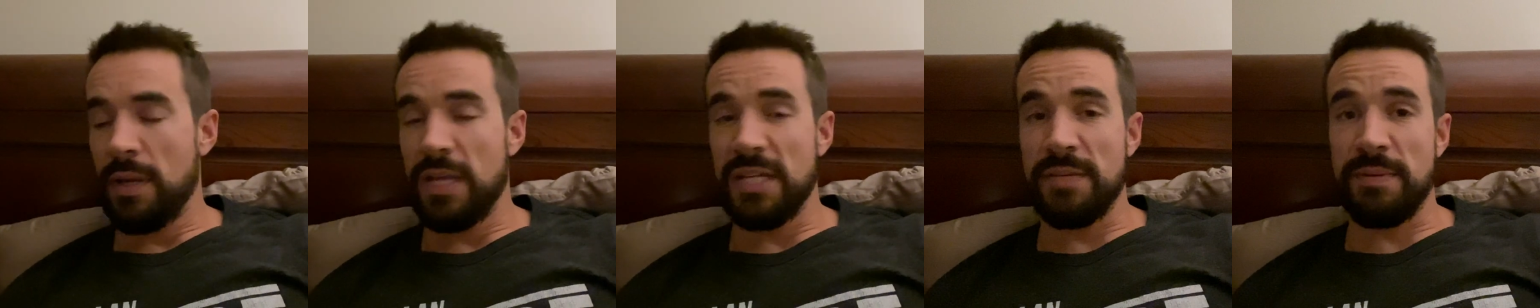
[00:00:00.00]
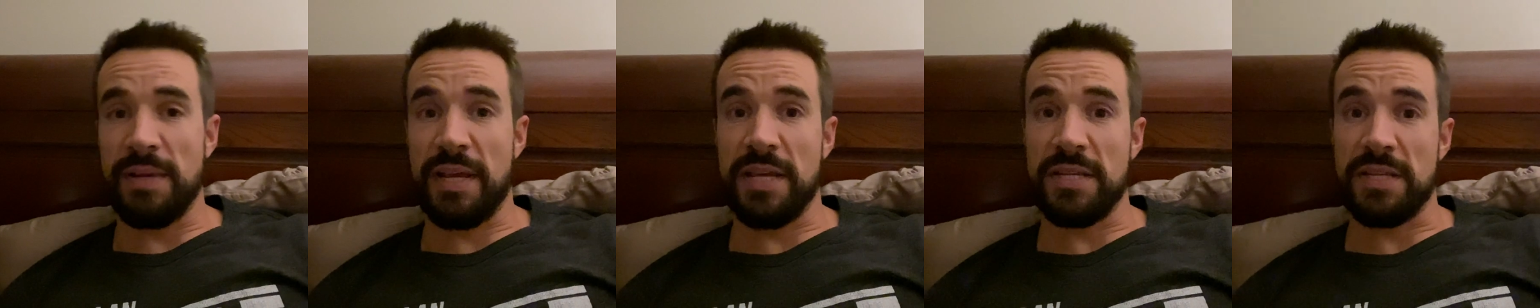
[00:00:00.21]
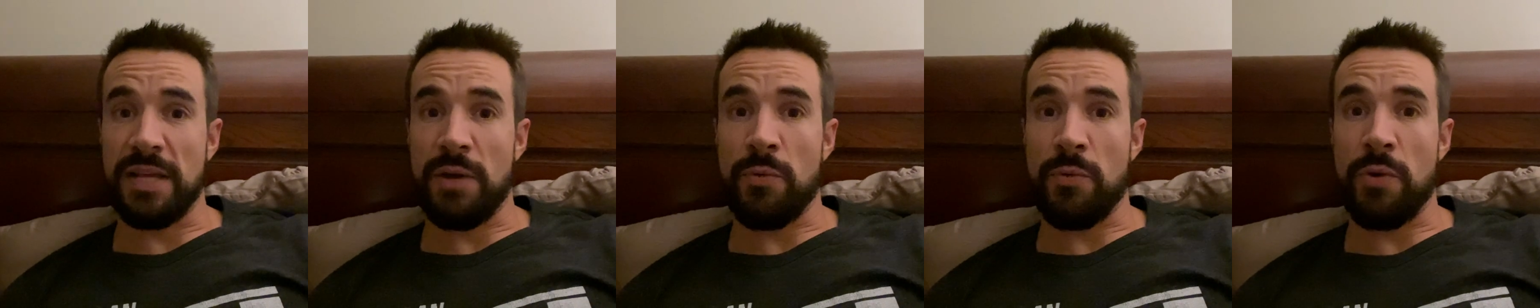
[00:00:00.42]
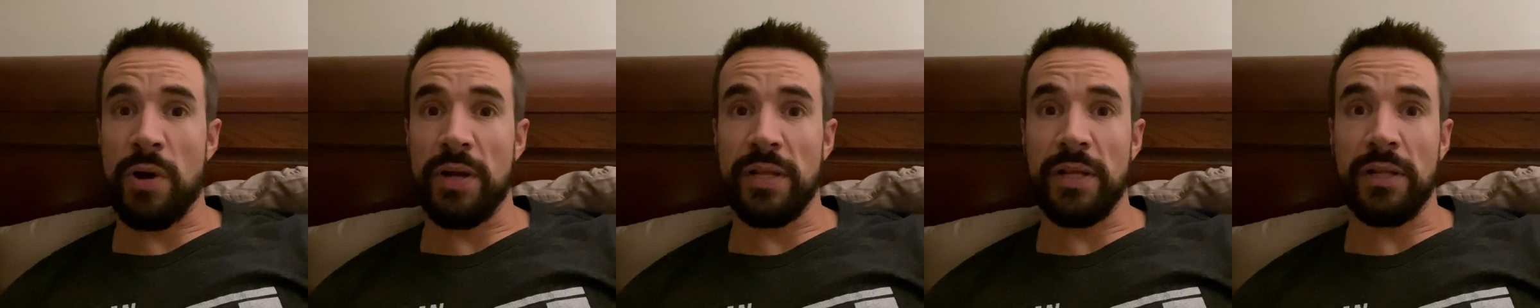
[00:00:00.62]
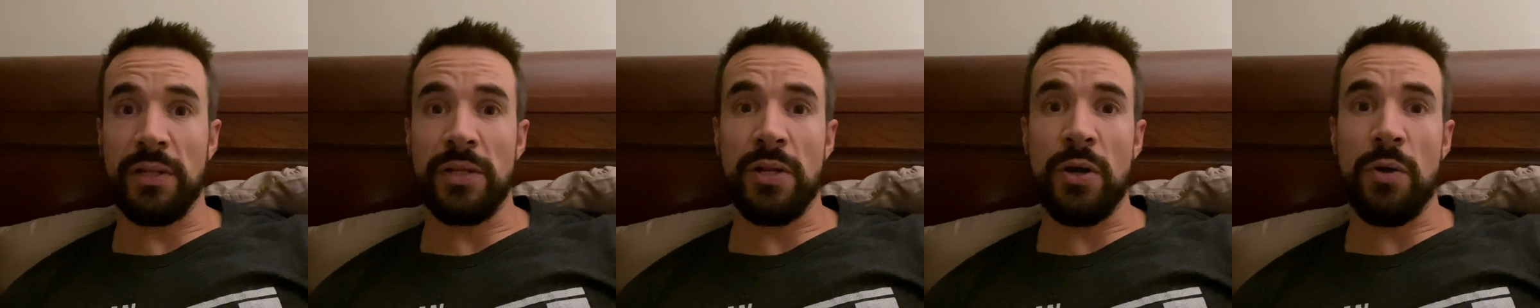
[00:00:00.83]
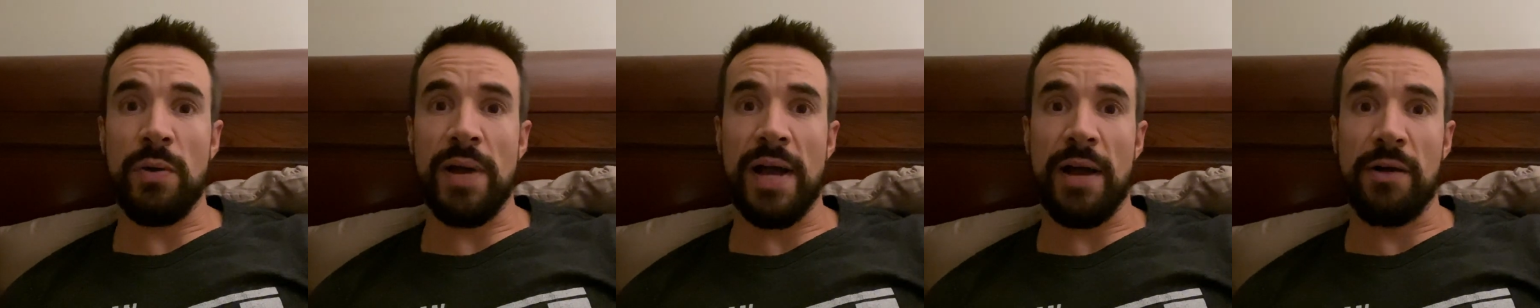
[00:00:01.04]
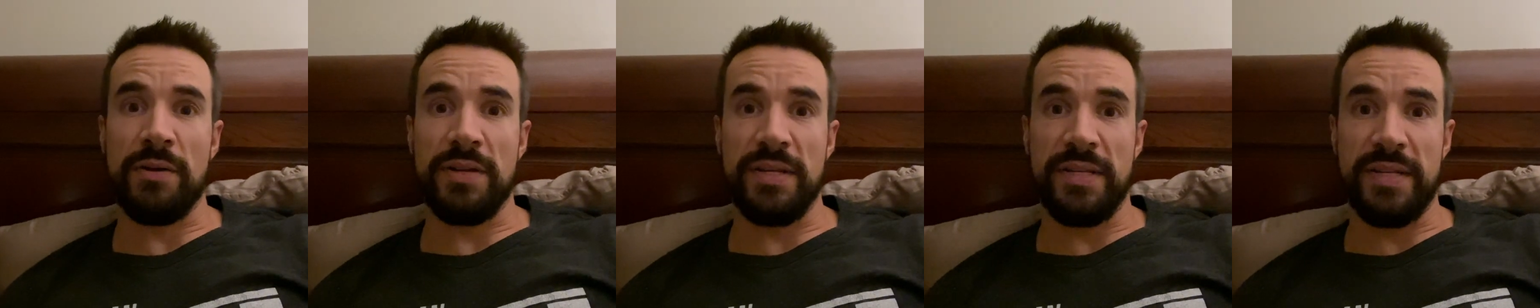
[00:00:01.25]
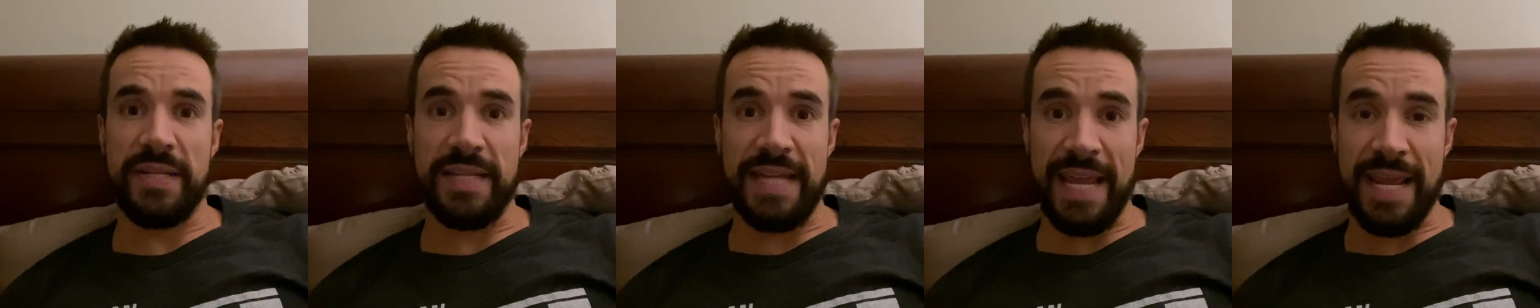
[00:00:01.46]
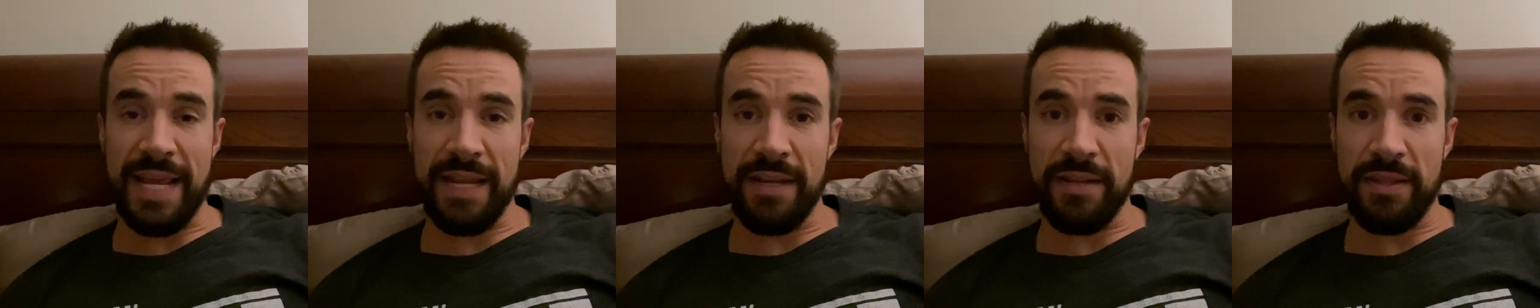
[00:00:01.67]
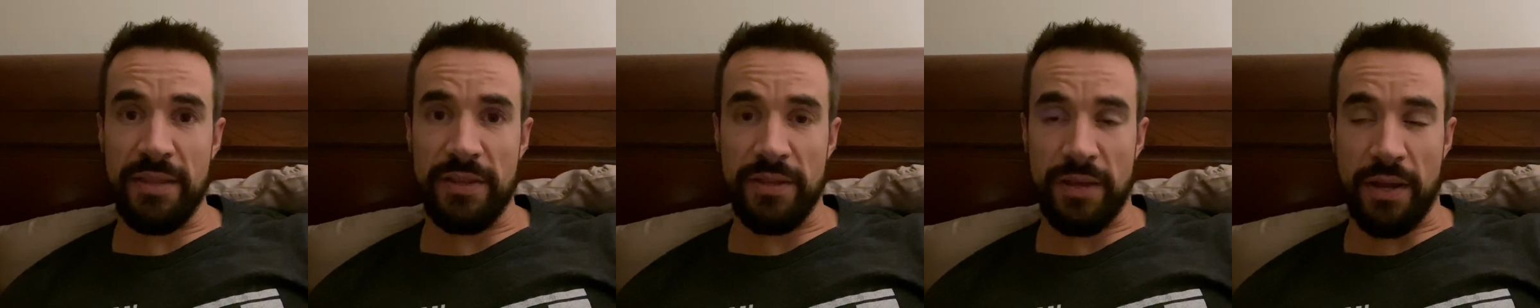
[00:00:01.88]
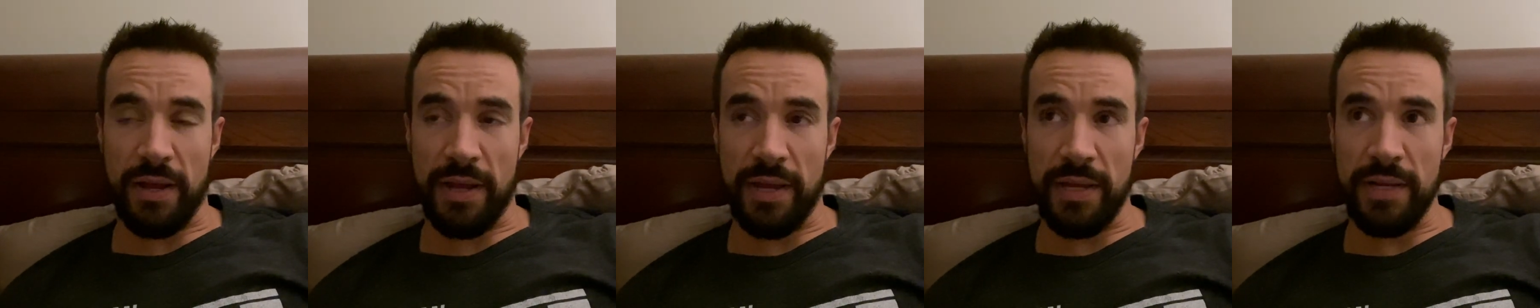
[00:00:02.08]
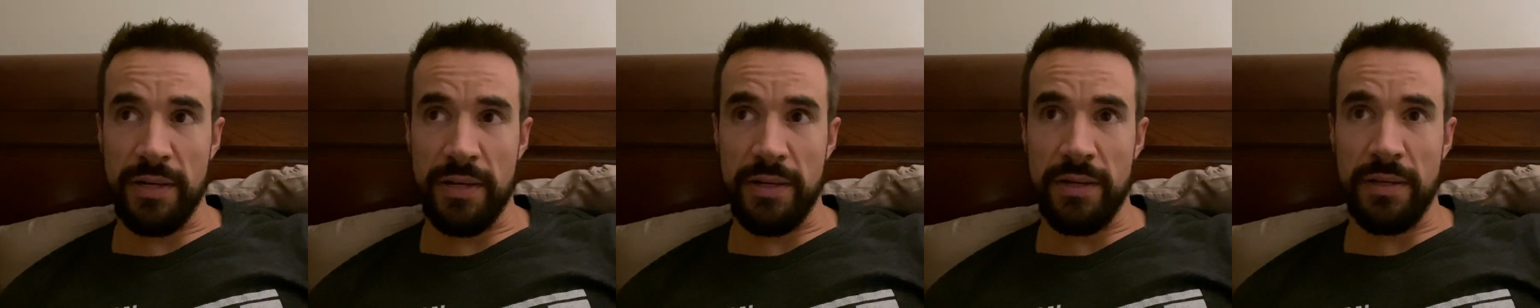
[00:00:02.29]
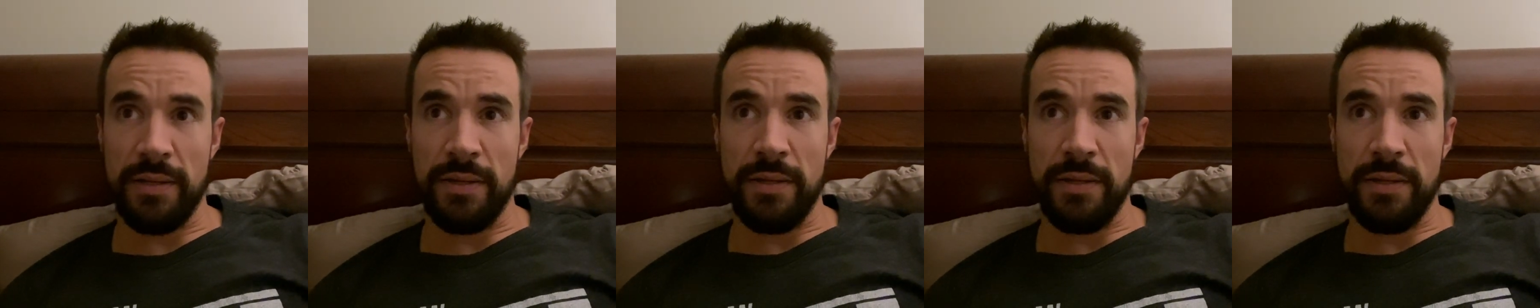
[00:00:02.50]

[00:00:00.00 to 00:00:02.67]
is because I wanted to know how Dan thought,